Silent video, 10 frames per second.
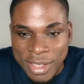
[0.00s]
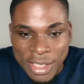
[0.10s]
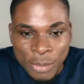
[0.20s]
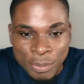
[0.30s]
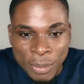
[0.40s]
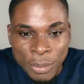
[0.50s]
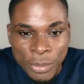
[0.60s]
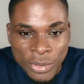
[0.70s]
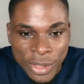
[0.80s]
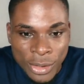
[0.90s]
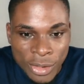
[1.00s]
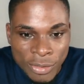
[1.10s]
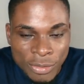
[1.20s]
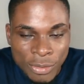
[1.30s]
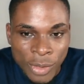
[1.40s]
people think of
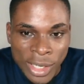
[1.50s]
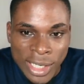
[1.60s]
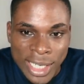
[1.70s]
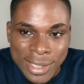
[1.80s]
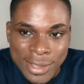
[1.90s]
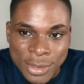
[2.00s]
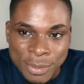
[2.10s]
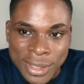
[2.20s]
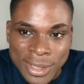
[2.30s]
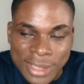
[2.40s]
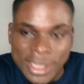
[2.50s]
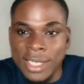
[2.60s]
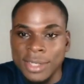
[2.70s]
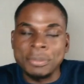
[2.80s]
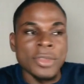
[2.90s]
when they get into business. And
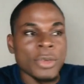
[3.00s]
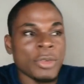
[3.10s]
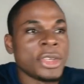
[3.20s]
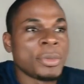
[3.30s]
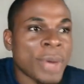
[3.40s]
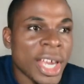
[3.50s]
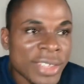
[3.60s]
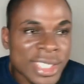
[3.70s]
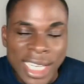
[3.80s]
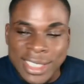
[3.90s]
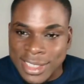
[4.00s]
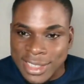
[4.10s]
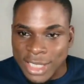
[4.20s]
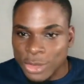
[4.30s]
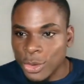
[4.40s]
when you privatize a
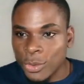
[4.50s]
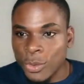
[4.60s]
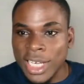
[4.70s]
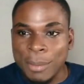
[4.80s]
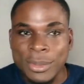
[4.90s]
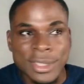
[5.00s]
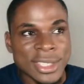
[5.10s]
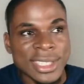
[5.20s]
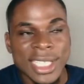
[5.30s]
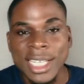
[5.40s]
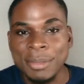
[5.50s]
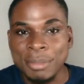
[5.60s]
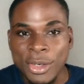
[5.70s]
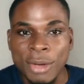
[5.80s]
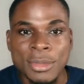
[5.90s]
sector, what happens is that it
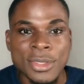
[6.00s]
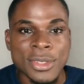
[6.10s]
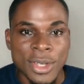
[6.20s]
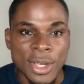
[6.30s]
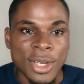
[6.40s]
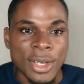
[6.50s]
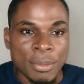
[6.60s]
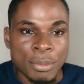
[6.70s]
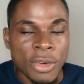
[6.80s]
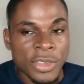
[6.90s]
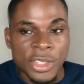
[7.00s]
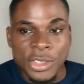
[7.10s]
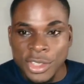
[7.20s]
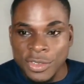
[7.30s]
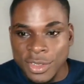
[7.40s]
becomes profit
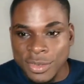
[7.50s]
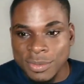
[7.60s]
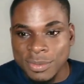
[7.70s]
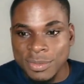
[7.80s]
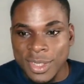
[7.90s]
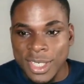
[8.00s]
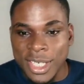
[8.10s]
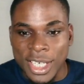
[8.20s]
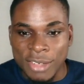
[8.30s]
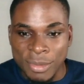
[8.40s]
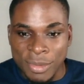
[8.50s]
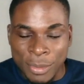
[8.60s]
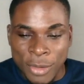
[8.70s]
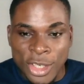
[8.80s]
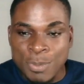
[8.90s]
driven. If it
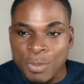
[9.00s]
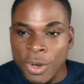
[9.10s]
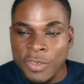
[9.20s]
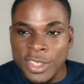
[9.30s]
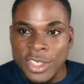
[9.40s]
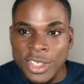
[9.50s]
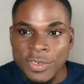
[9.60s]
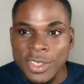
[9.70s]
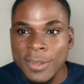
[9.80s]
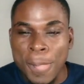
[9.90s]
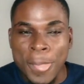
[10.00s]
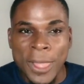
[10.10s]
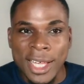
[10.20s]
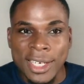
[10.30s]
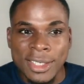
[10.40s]
becomes profit driven,
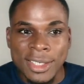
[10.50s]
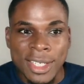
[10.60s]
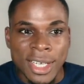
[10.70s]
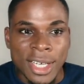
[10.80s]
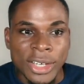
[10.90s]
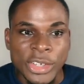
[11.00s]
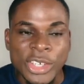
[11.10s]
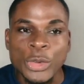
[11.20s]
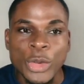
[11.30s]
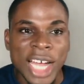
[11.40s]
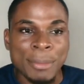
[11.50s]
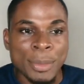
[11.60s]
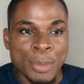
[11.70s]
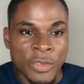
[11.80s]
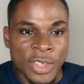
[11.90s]
then you can be
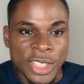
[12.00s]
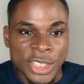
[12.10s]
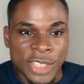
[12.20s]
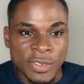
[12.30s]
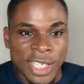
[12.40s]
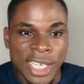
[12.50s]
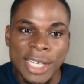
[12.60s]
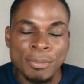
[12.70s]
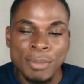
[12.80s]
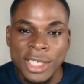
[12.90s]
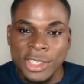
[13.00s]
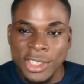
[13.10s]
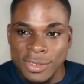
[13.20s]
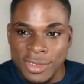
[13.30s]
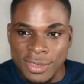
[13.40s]
profit driven and impact
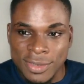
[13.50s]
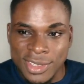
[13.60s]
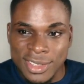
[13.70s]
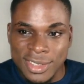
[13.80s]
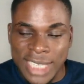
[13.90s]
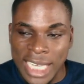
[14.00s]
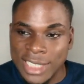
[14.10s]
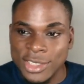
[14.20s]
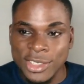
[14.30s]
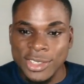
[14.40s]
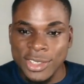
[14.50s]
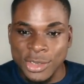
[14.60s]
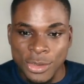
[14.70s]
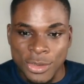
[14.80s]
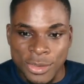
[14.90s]
driven. That's just the
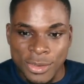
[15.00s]
truth.